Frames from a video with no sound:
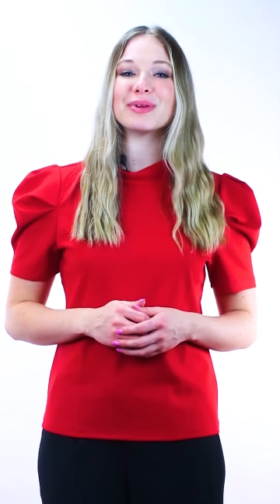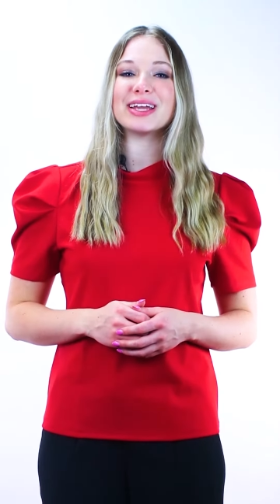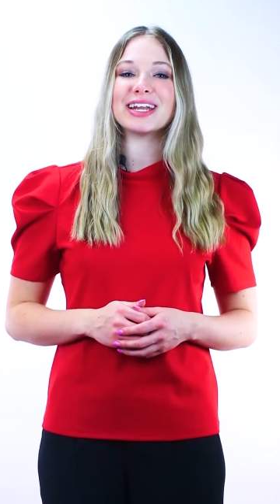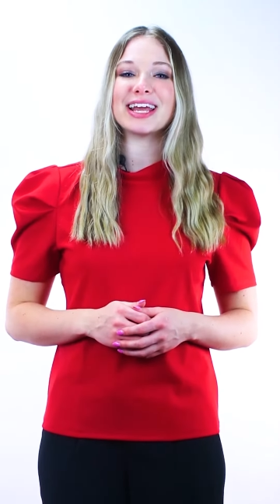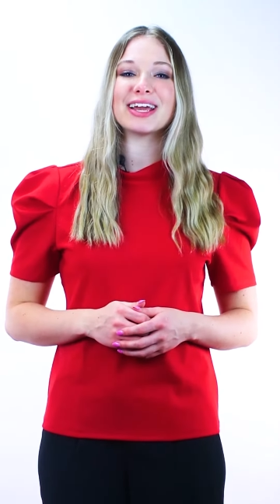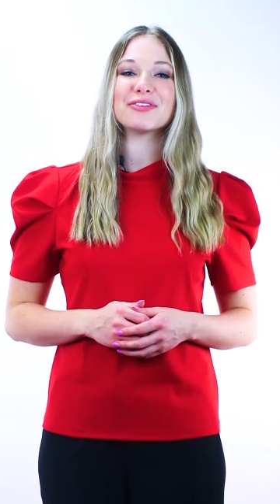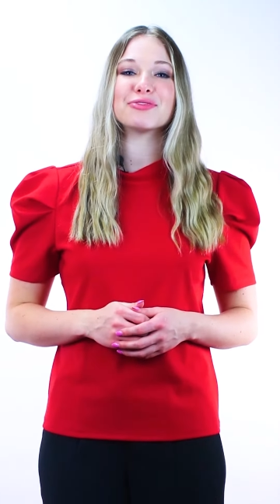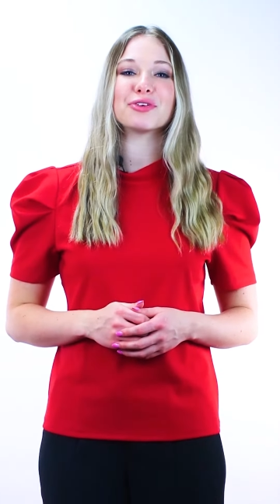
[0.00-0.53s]

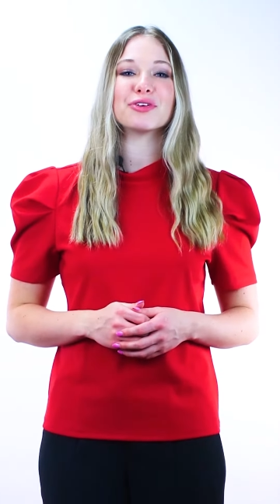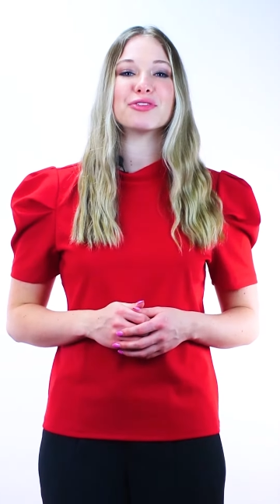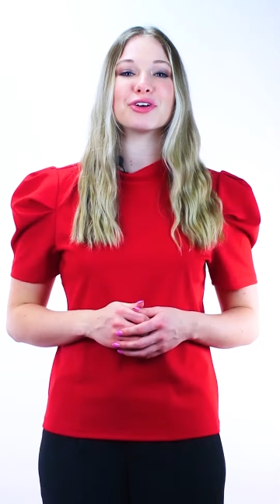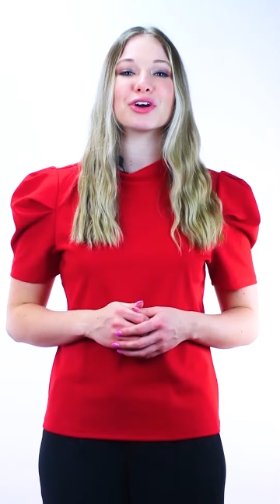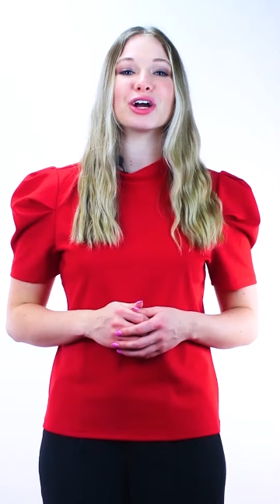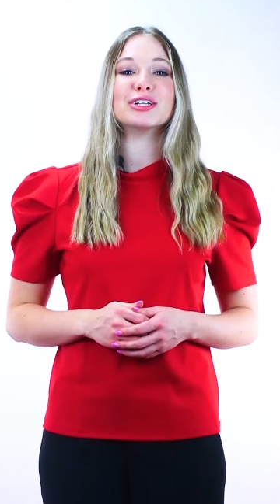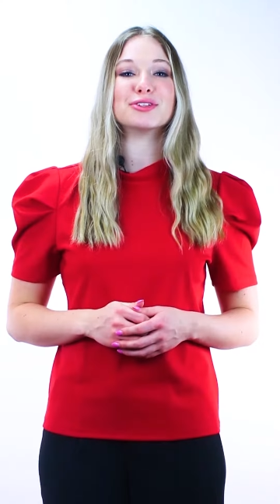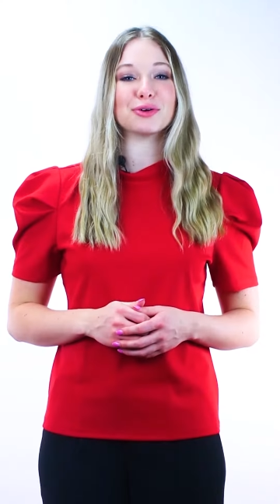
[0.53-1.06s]
meeting for
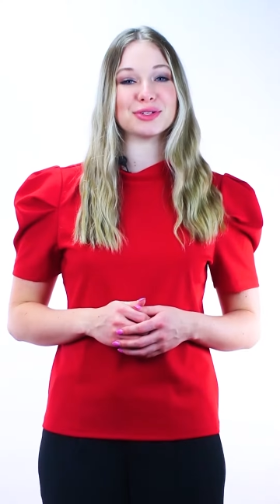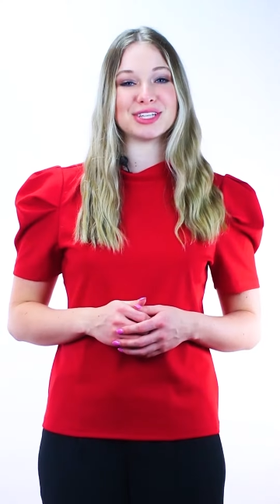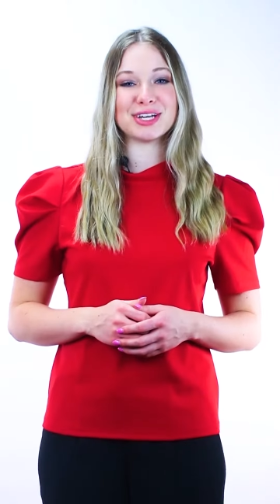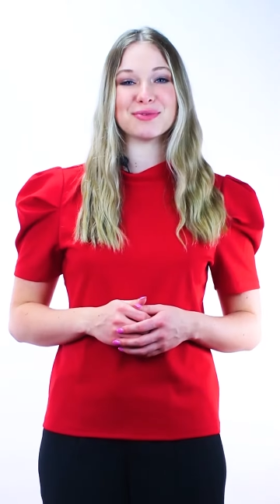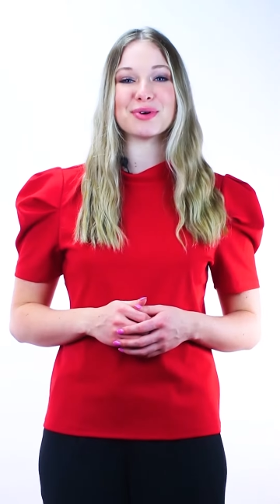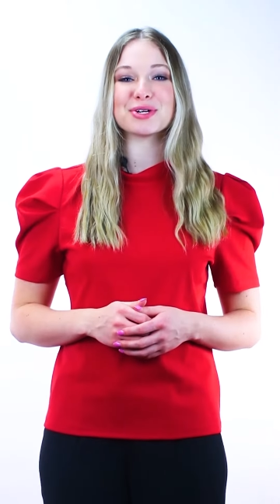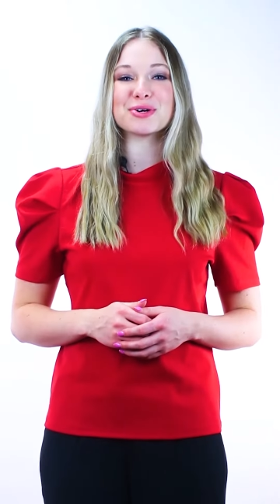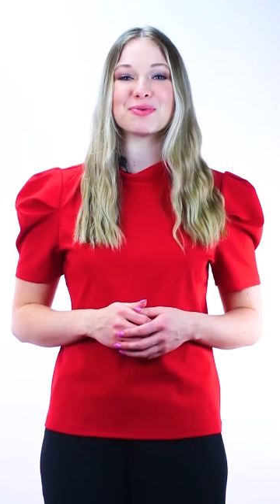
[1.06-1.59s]
their
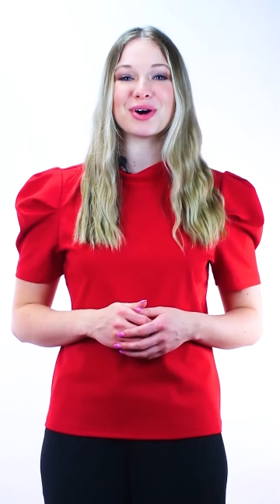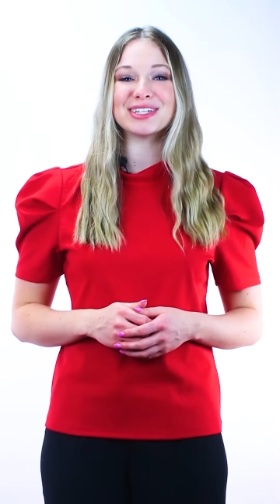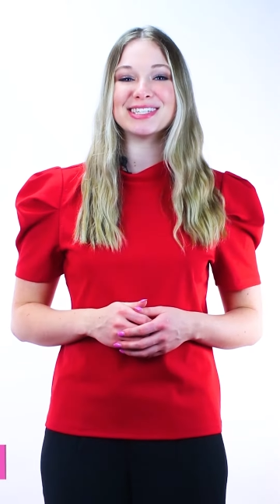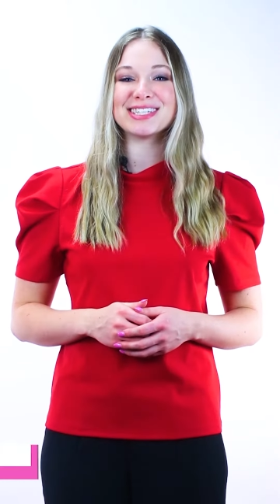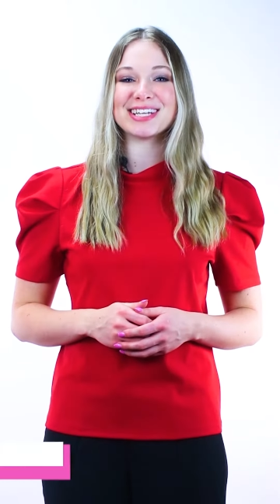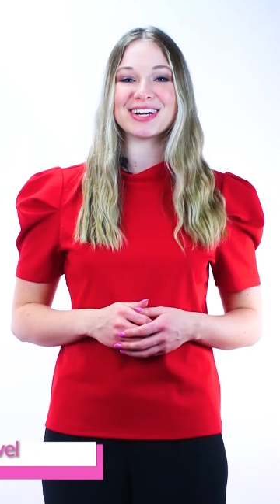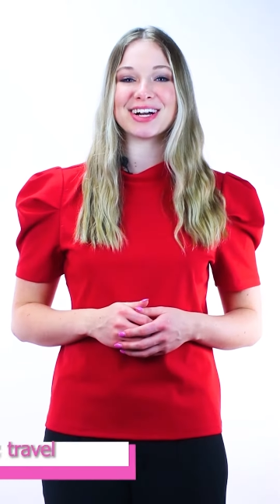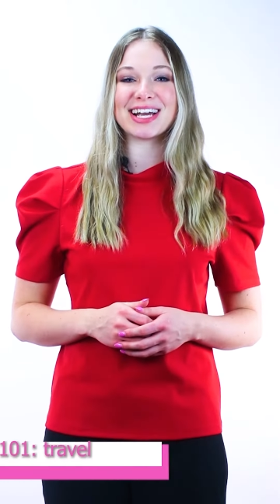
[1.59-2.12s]
Adulting
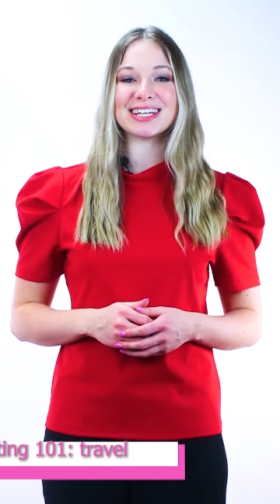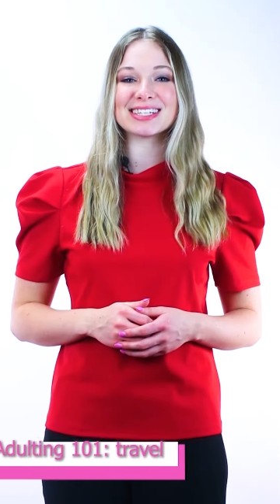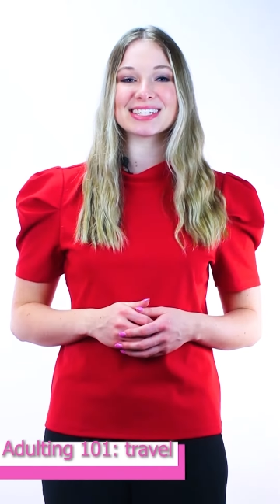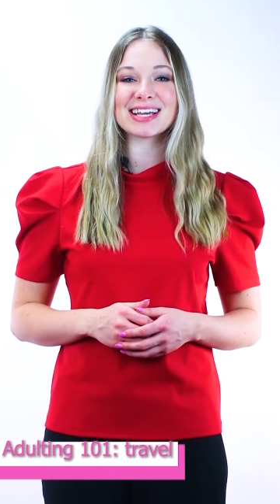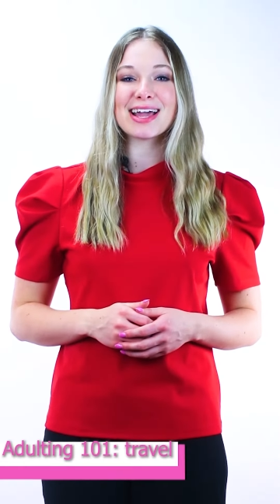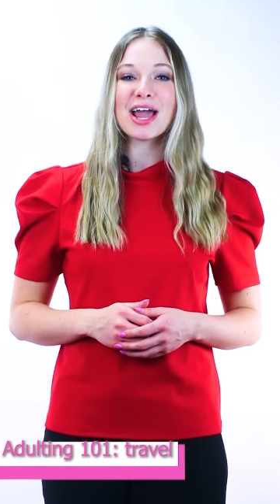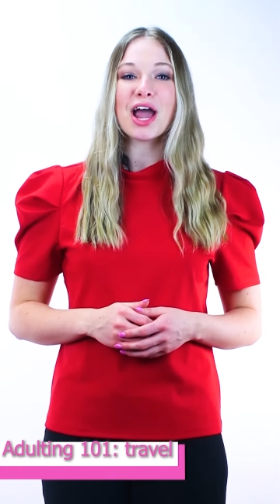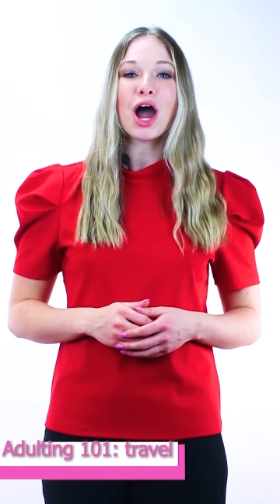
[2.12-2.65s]
101 series.